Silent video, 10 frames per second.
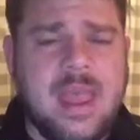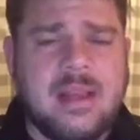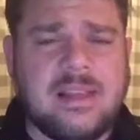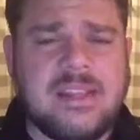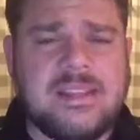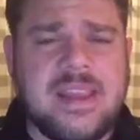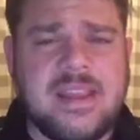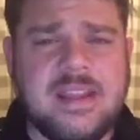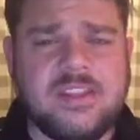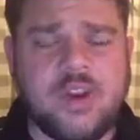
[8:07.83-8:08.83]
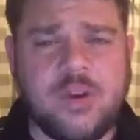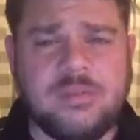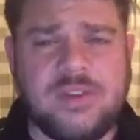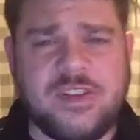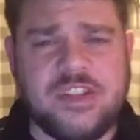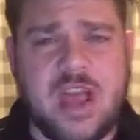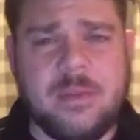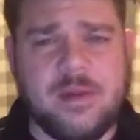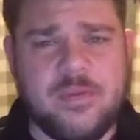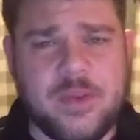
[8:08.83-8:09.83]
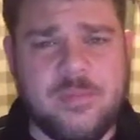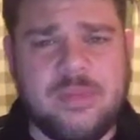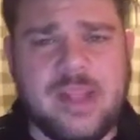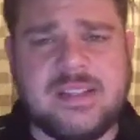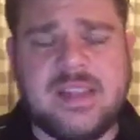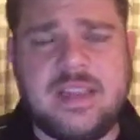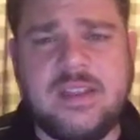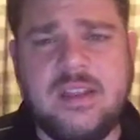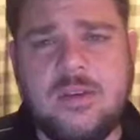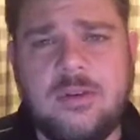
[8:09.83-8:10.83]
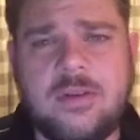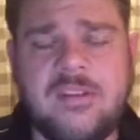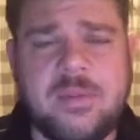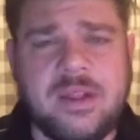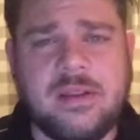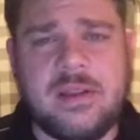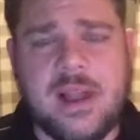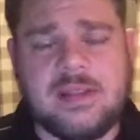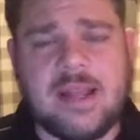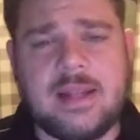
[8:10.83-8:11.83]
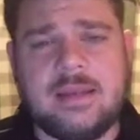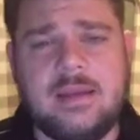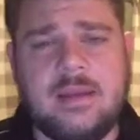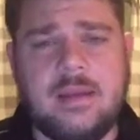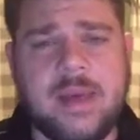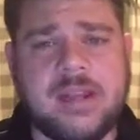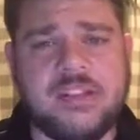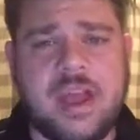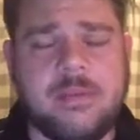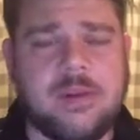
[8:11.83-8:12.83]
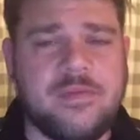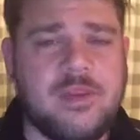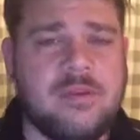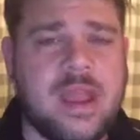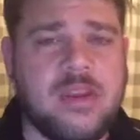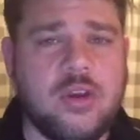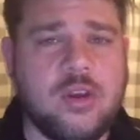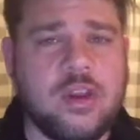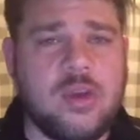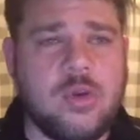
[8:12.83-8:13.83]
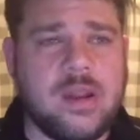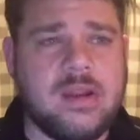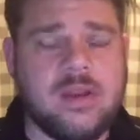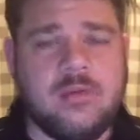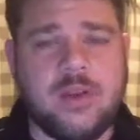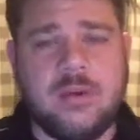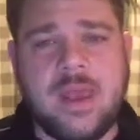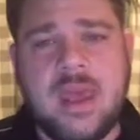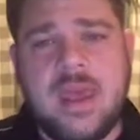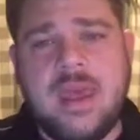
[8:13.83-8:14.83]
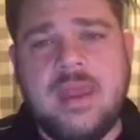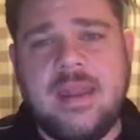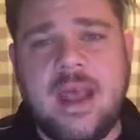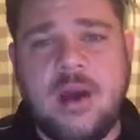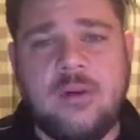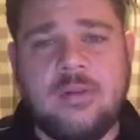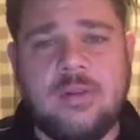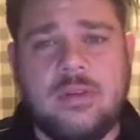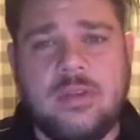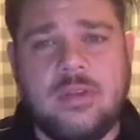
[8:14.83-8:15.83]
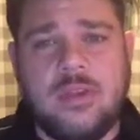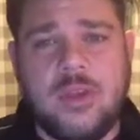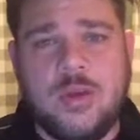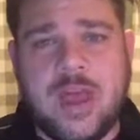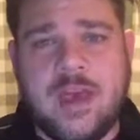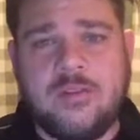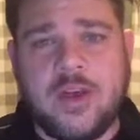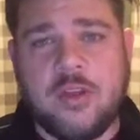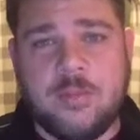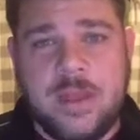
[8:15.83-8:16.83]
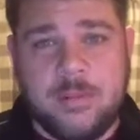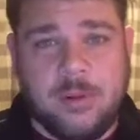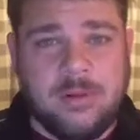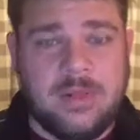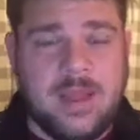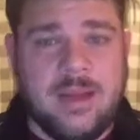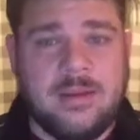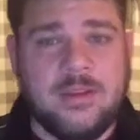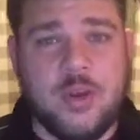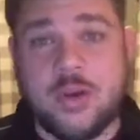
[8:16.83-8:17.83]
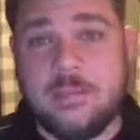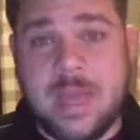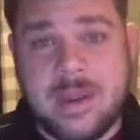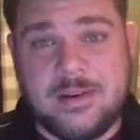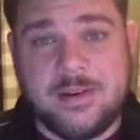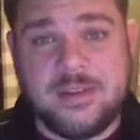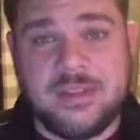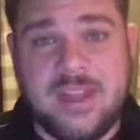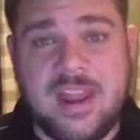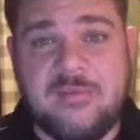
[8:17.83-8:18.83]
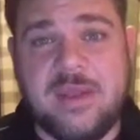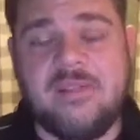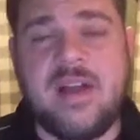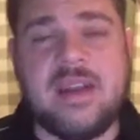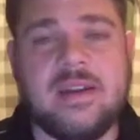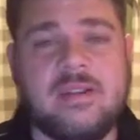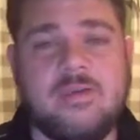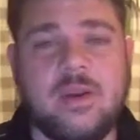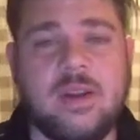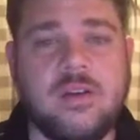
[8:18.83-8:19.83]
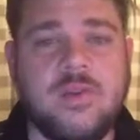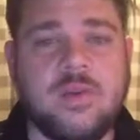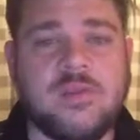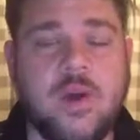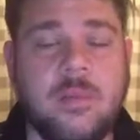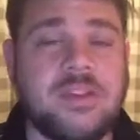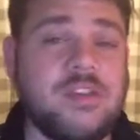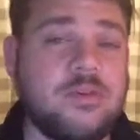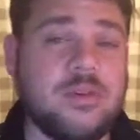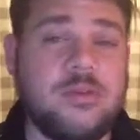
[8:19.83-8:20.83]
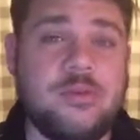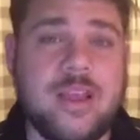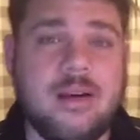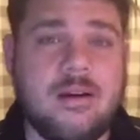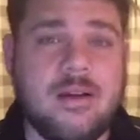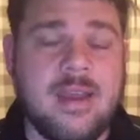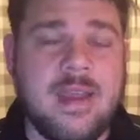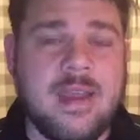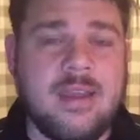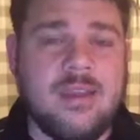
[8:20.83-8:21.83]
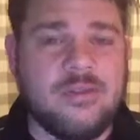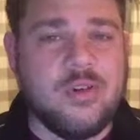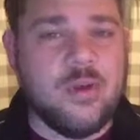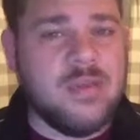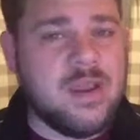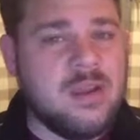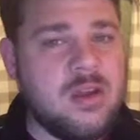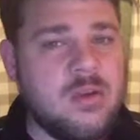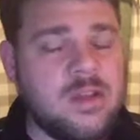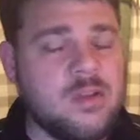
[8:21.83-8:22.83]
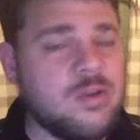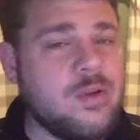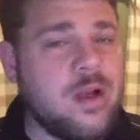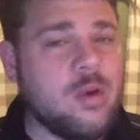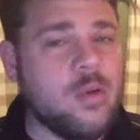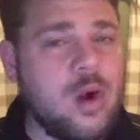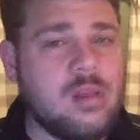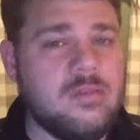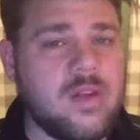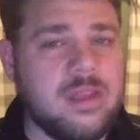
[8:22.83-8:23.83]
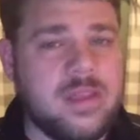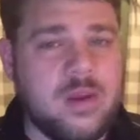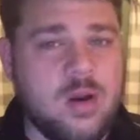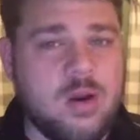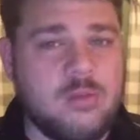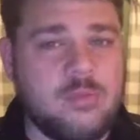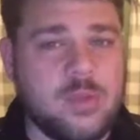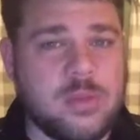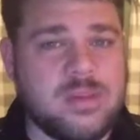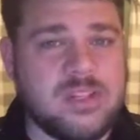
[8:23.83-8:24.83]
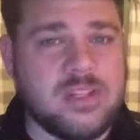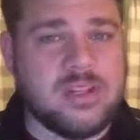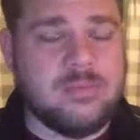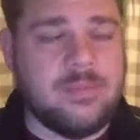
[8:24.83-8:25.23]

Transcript: Let's think in terms of a job interview. Let's say that you have been contacted about a job interview and you're going to go in an interview. Now, you have other people, your competitors, that have been invited in for an interview as well, but you don't know who they are, you don't know what they know, and you don't know how qualified they are for the position.